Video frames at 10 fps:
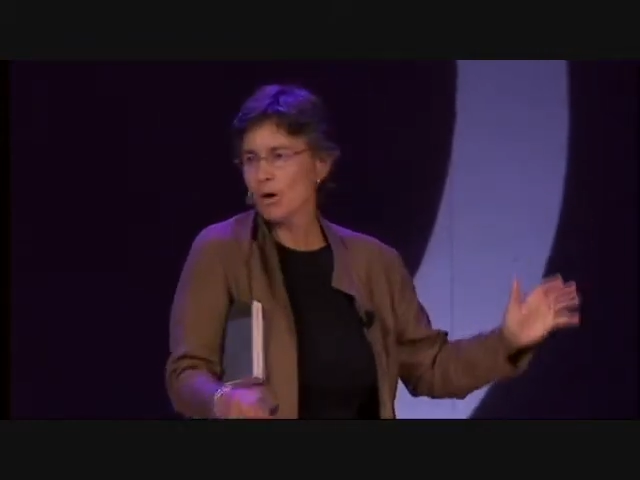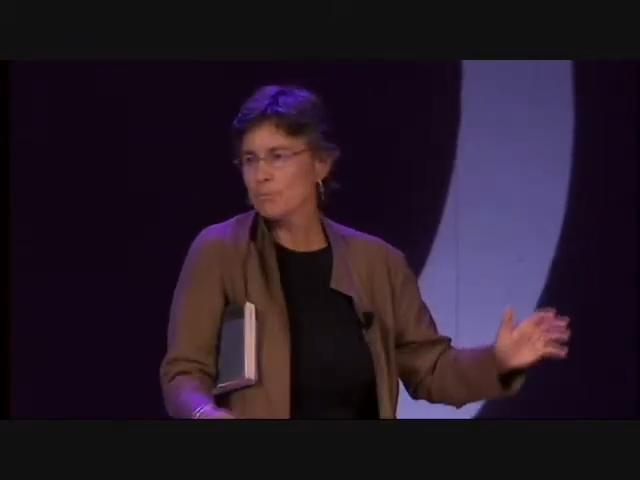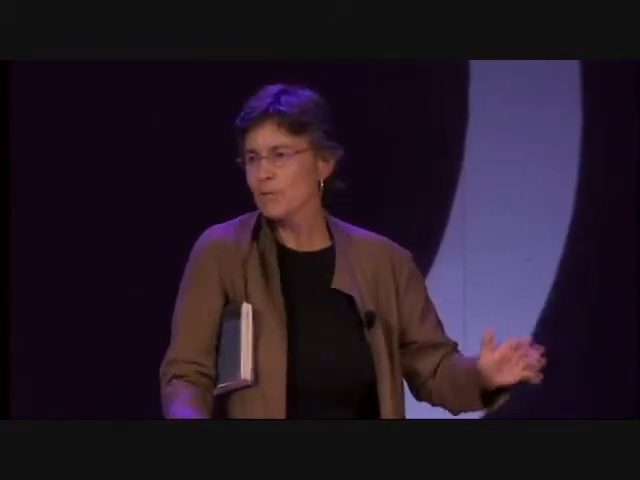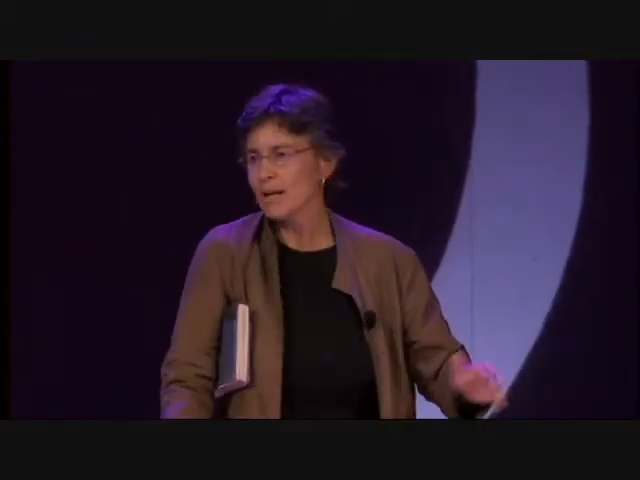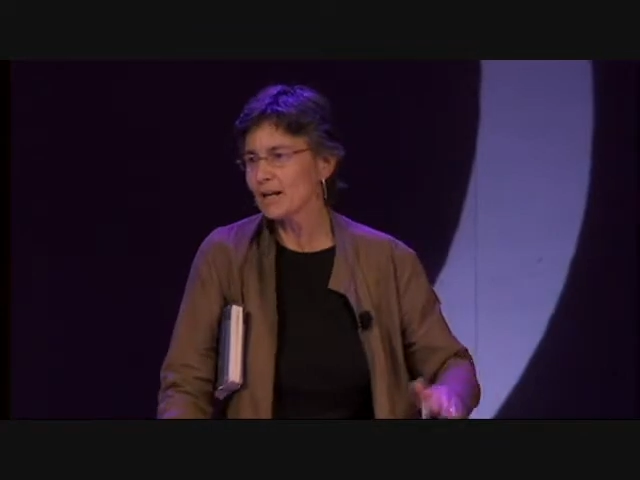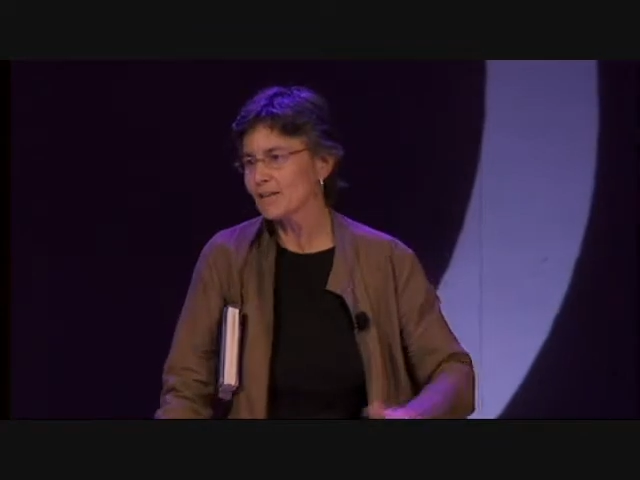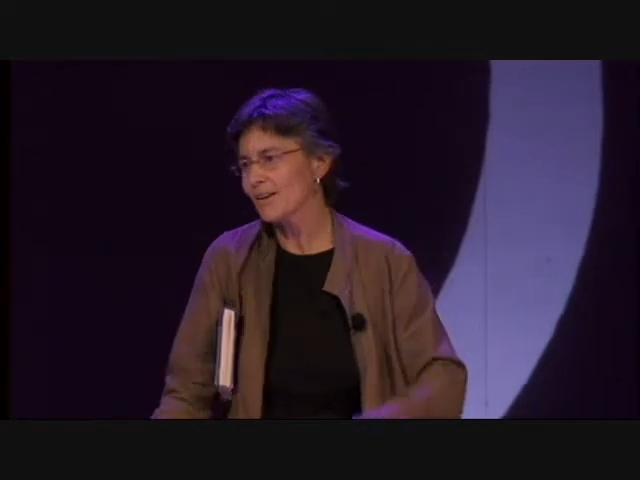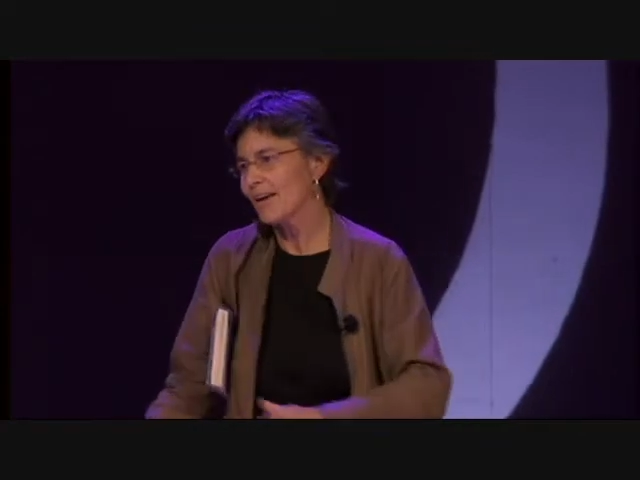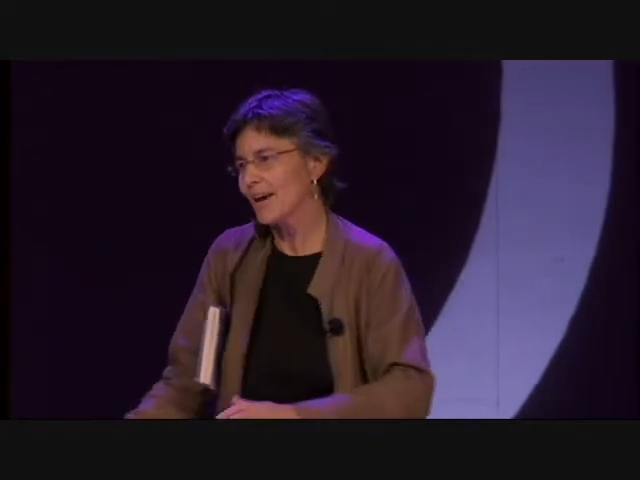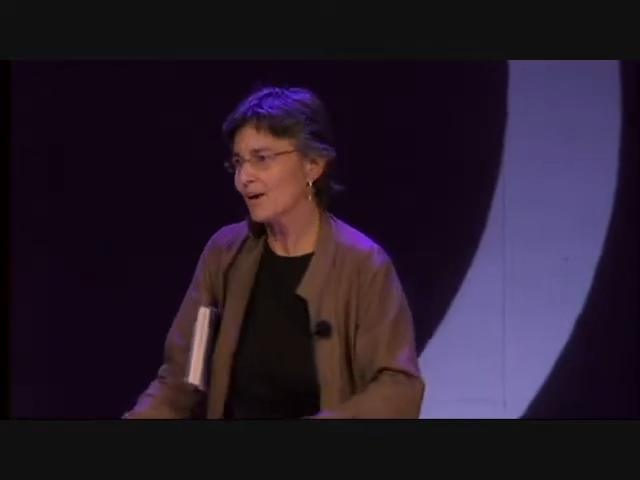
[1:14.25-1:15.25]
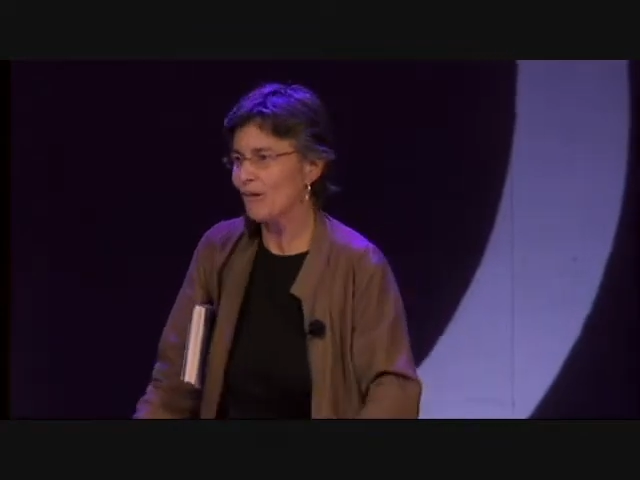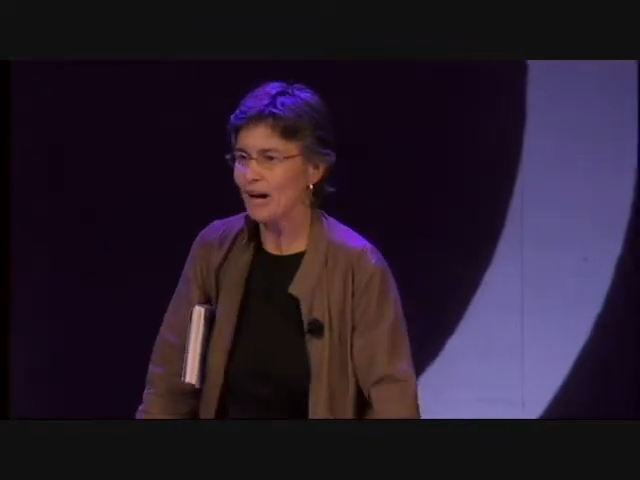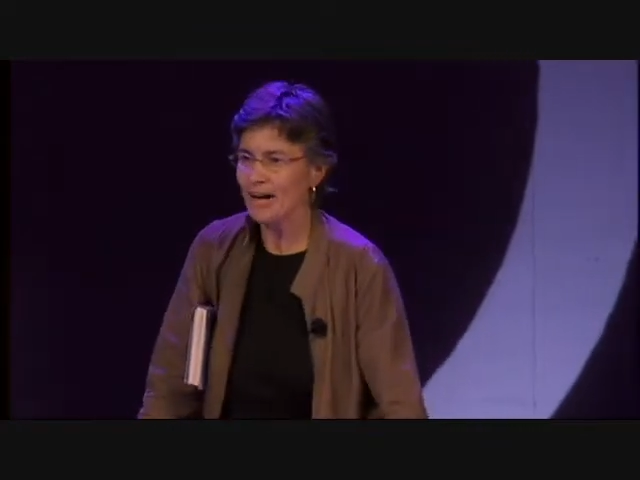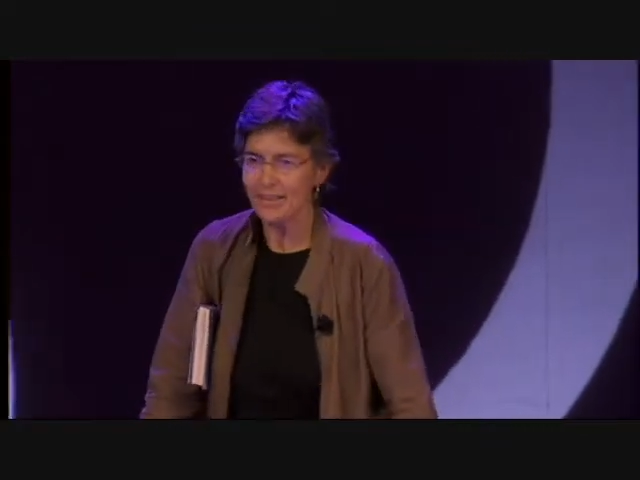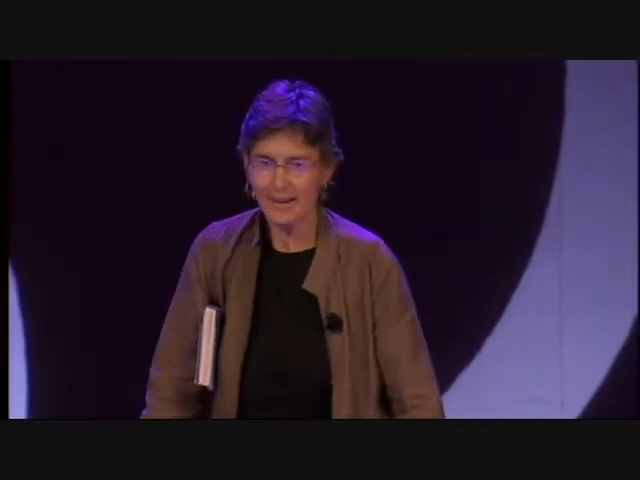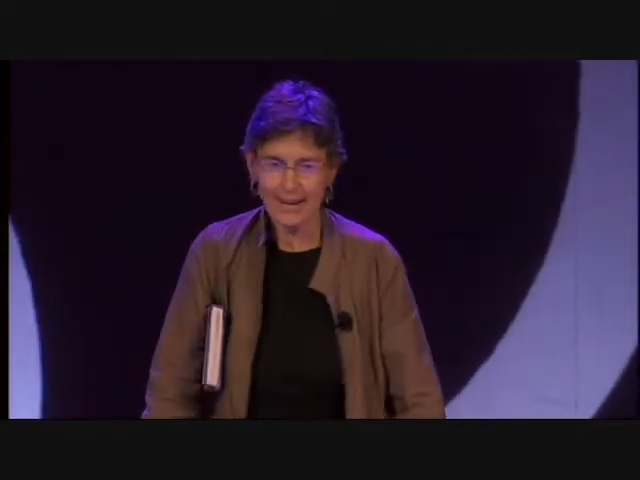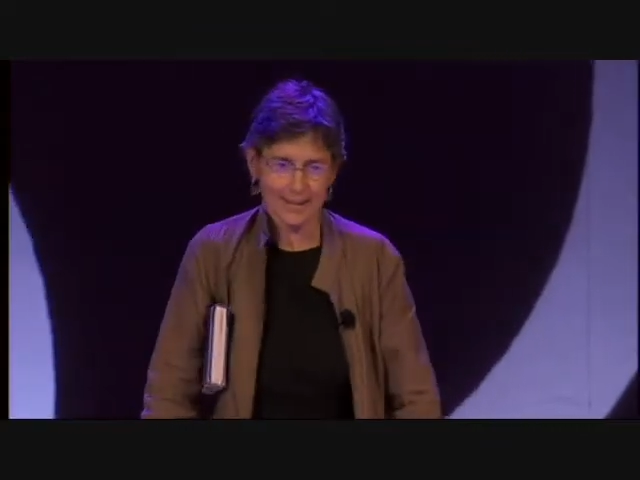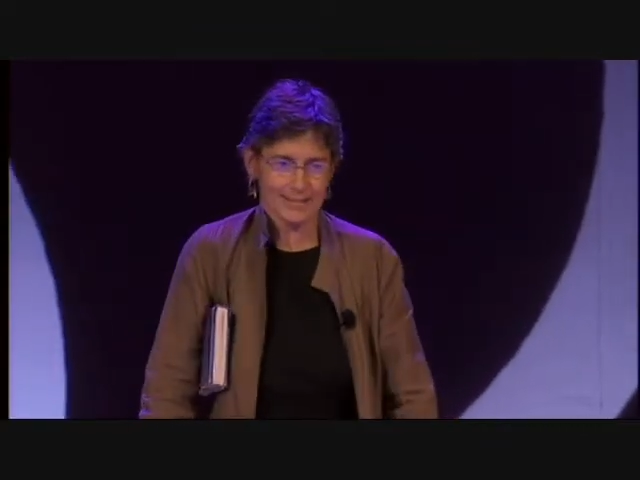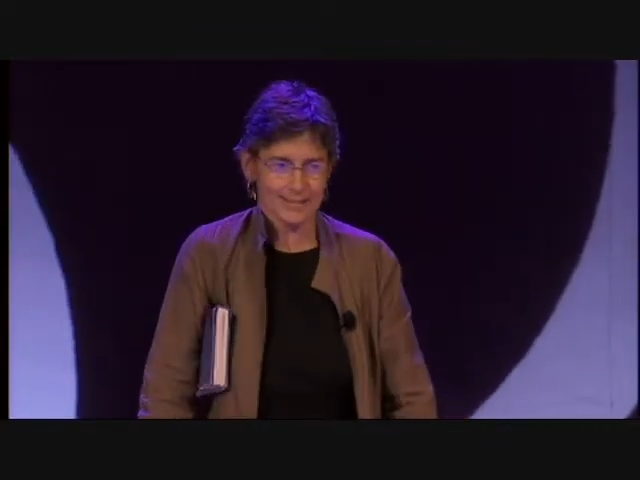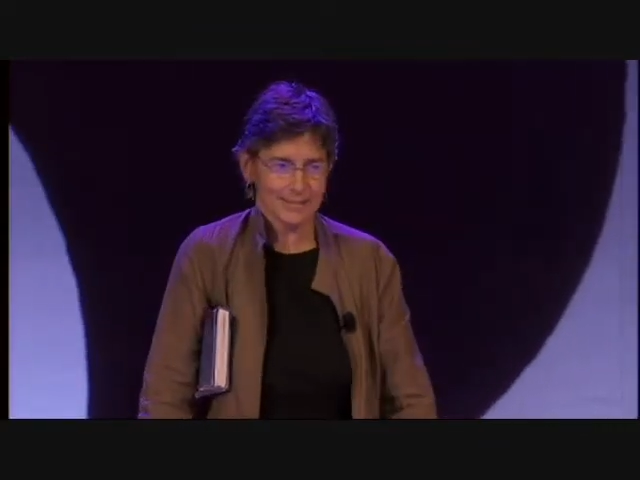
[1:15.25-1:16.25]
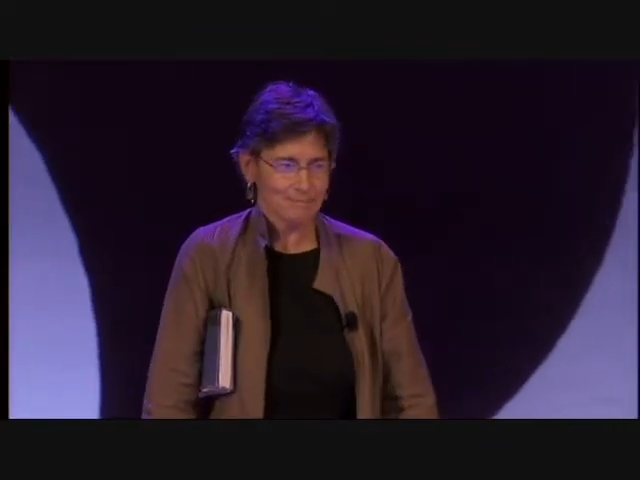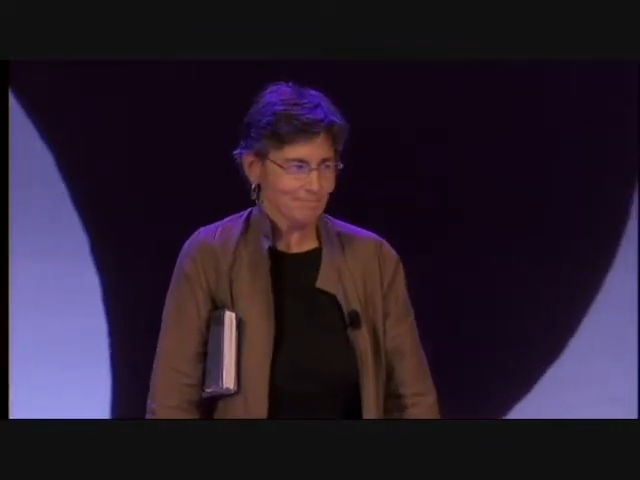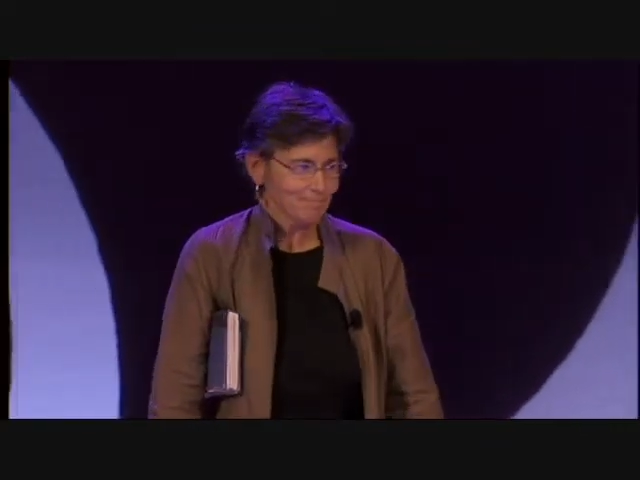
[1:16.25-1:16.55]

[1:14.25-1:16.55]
1 minute and cry the next.